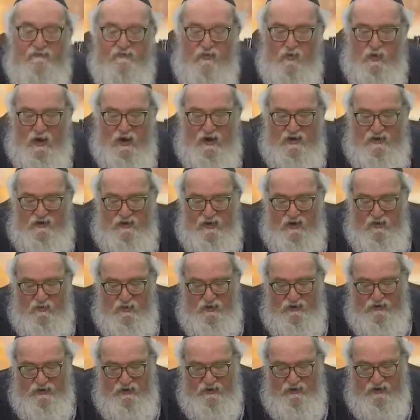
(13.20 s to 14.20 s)
everyone. Uh,
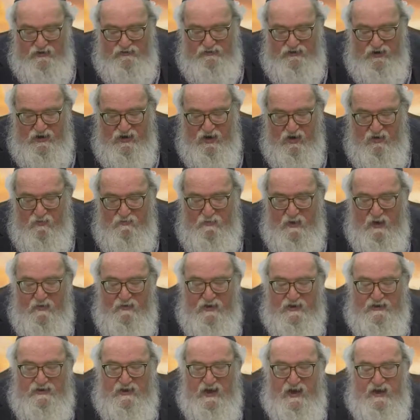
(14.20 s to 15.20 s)
we're learning Yeshayo
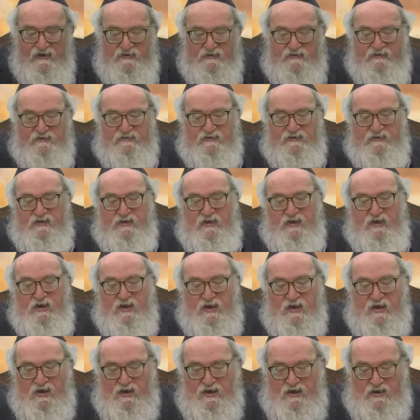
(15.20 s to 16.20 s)
Perik Tes,
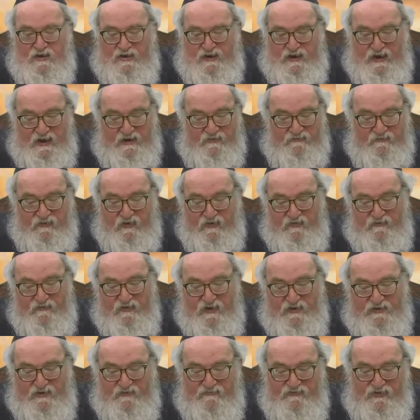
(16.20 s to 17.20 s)
uh, and again, a very,
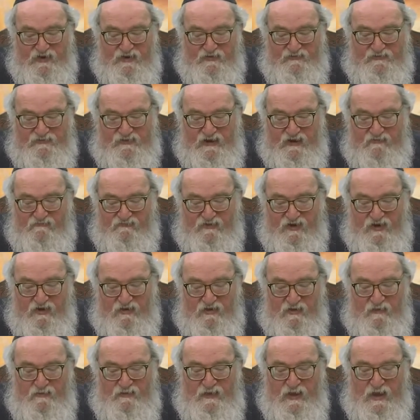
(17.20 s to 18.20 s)
very difficult
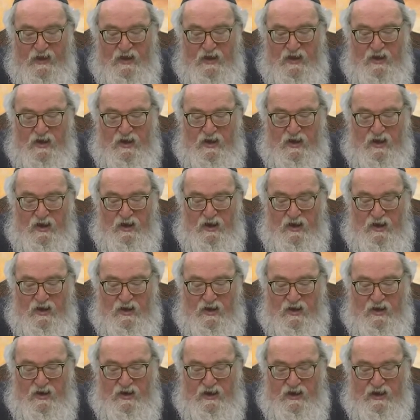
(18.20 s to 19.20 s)
Sefer.
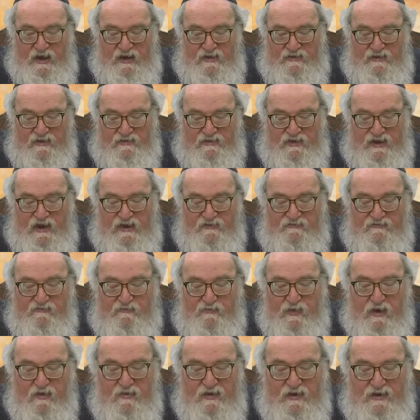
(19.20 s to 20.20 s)
Uh, and at the end
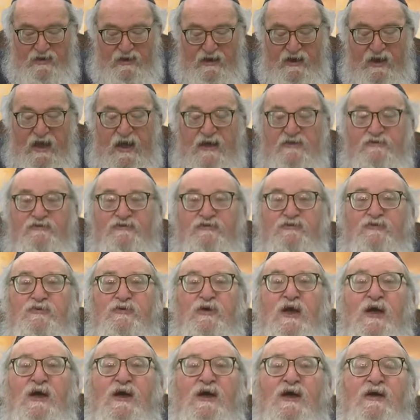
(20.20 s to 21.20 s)
of Perik
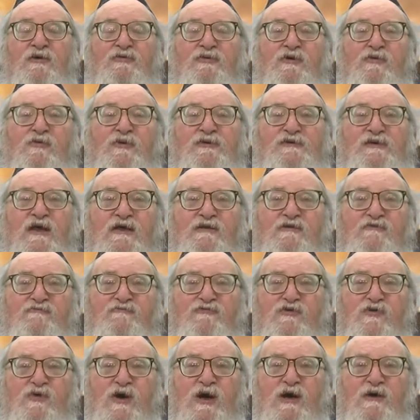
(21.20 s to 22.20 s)
Ches, uh, there was a
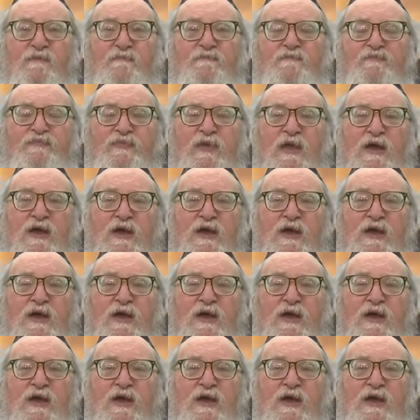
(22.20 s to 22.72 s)
Nevuah